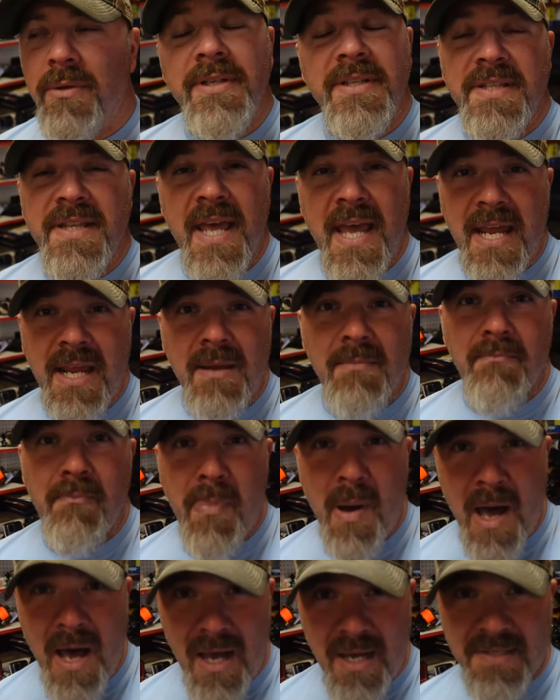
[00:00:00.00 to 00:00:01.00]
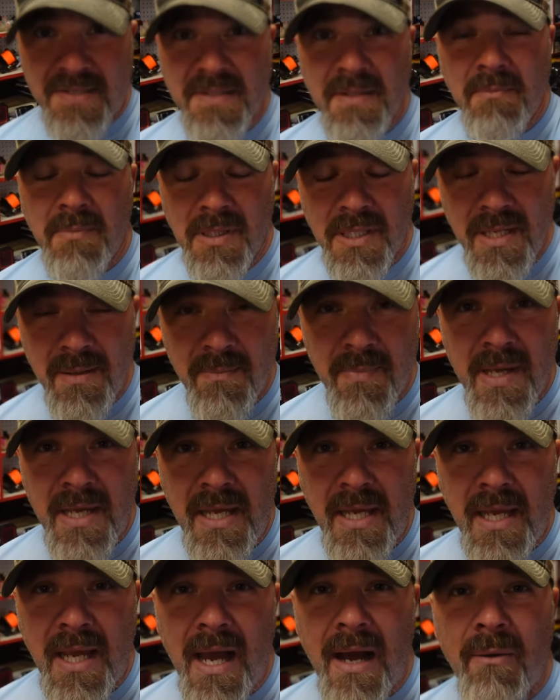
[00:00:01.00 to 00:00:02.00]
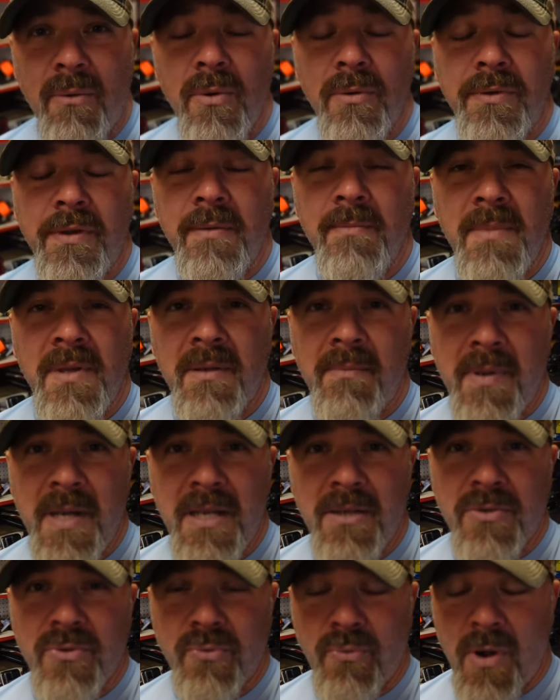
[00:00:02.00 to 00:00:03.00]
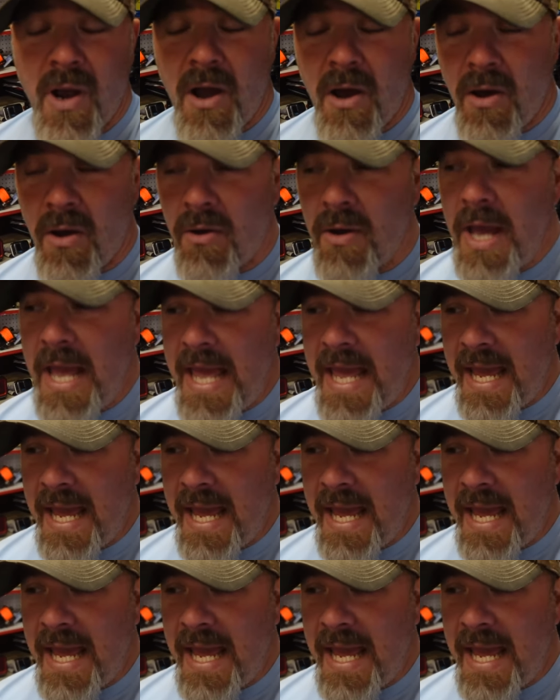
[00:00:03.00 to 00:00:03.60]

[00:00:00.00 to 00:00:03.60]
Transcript: as they can possibly be. I want them to be as raw.